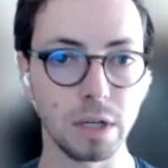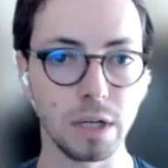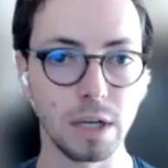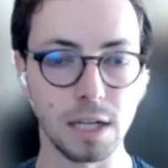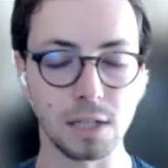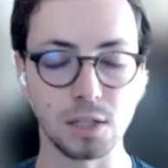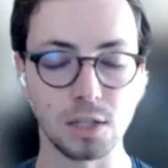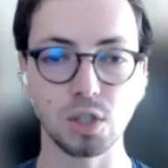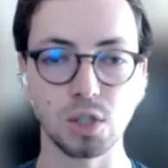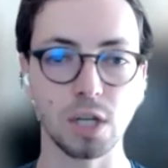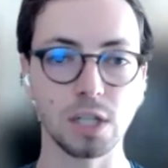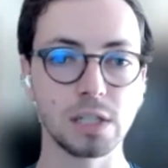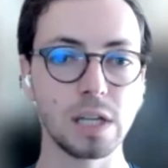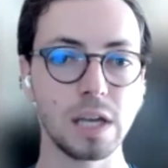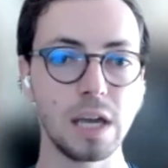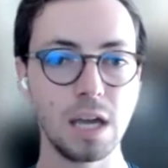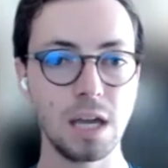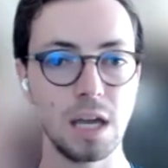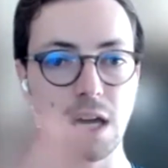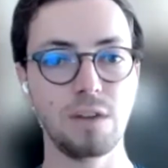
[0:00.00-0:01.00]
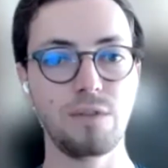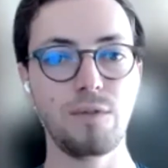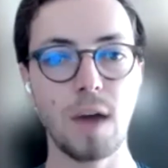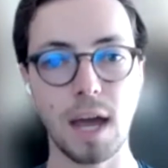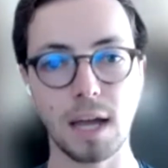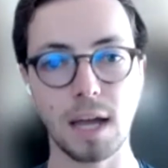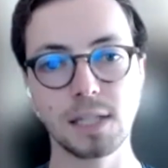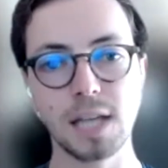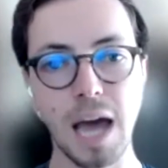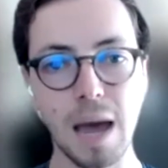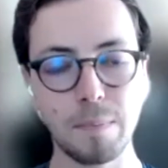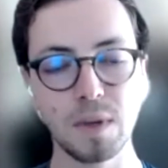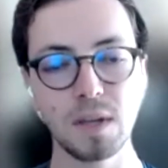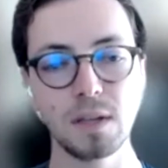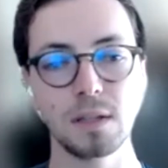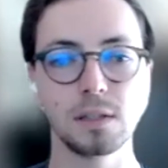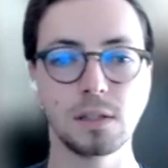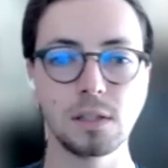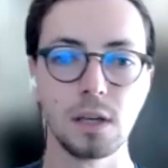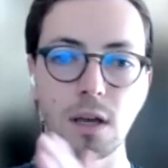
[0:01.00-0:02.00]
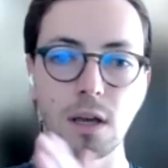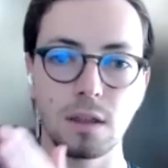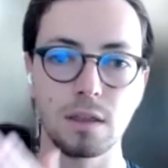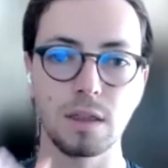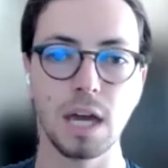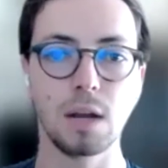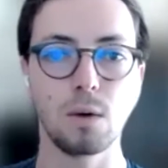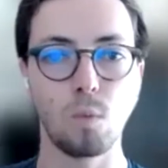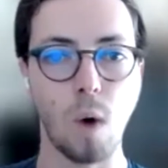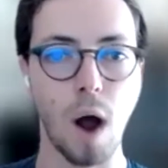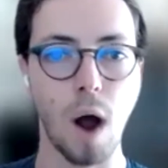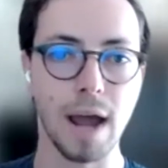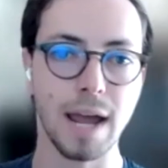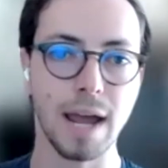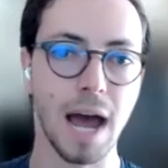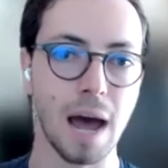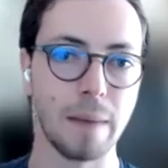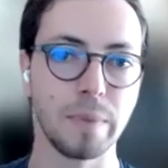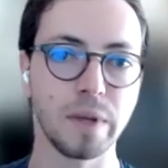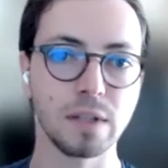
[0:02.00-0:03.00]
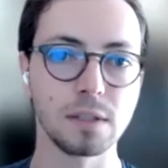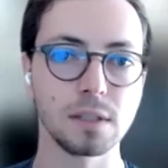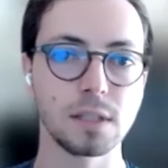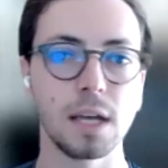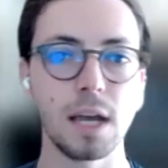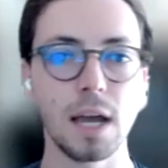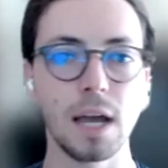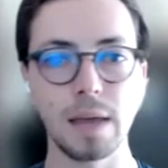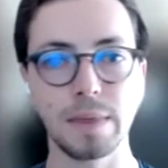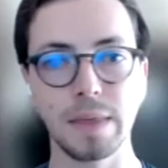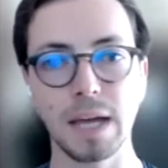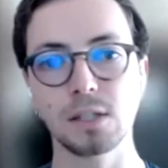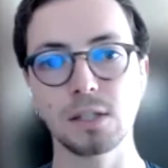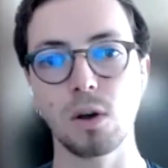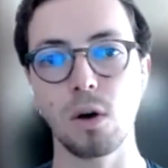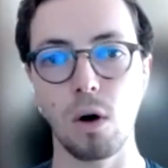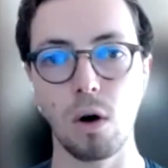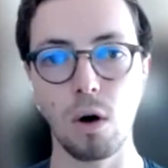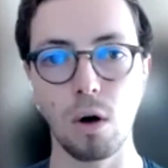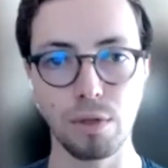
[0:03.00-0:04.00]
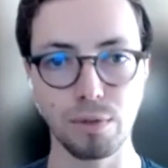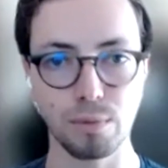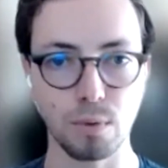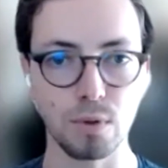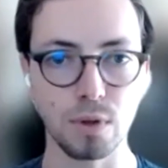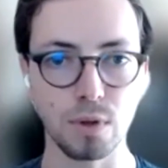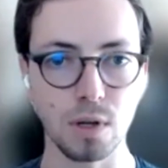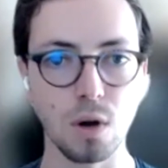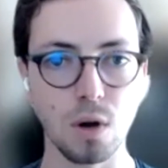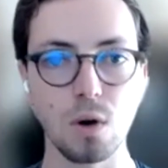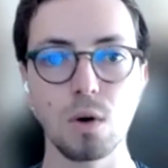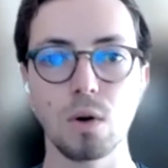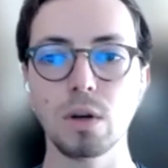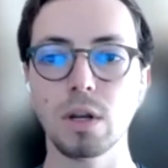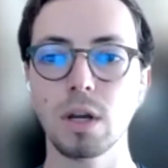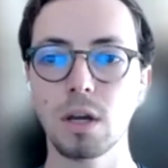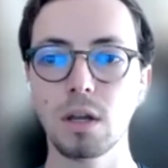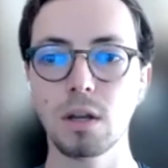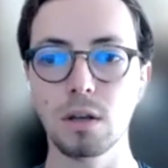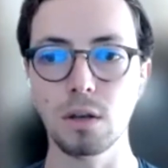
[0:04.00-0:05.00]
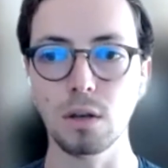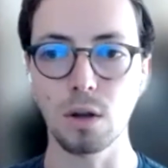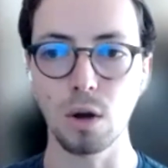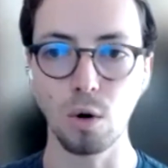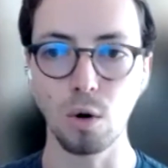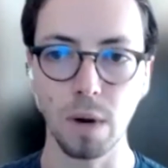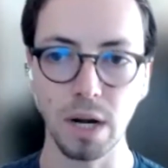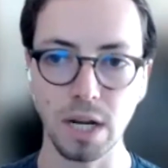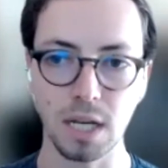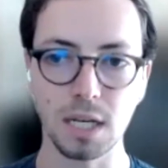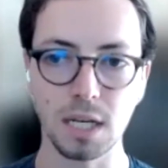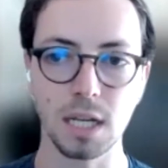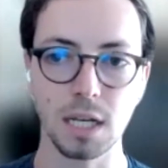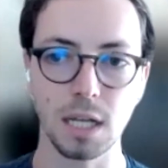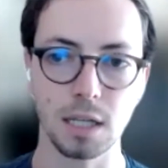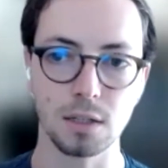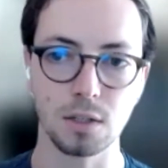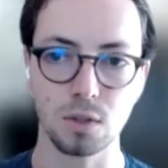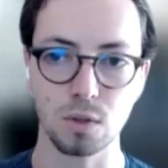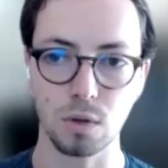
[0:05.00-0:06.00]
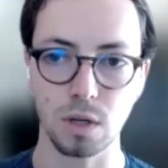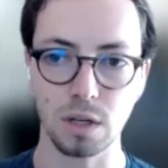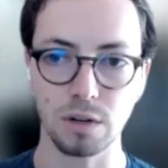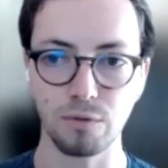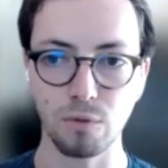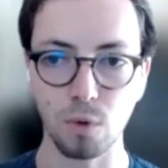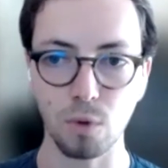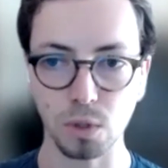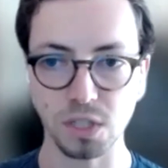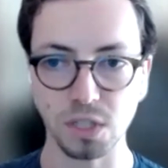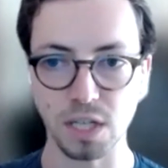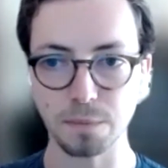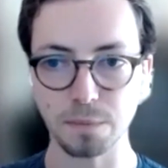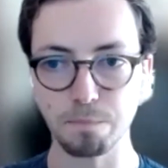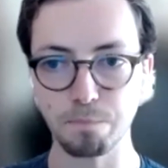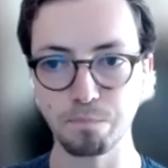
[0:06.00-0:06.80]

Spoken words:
It's just if X happens, then Y happens. And that's all through the code. Nobody needed to enforce it.